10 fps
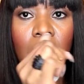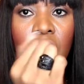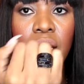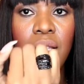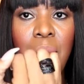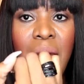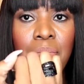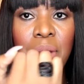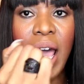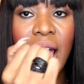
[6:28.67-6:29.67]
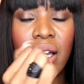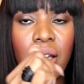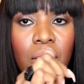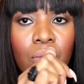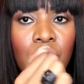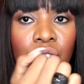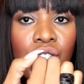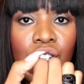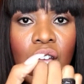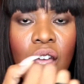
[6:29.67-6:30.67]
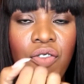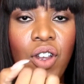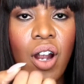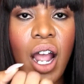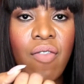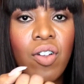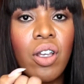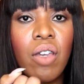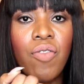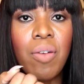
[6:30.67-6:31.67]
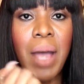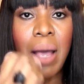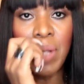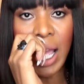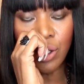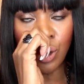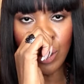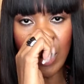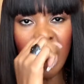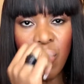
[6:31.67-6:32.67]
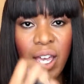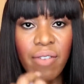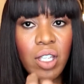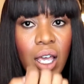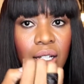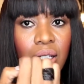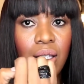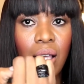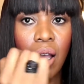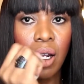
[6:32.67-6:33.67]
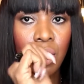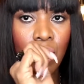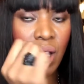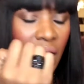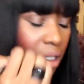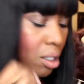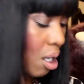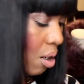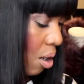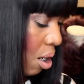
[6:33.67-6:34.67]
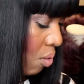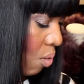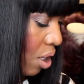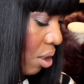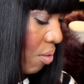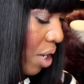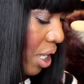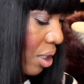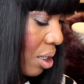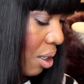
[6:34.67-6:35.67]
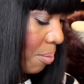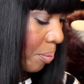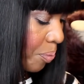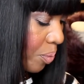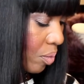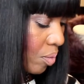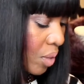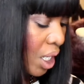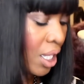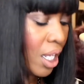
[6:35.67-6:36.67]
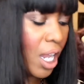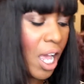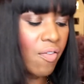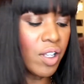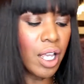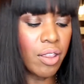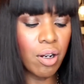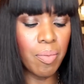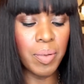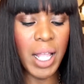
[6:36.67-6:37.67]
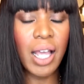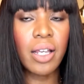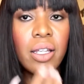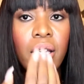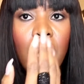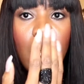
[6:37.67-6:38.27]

it's matte black, which if you're ever looking for matte black jewelry, we have tons. So that's one of the rings. And then I have another black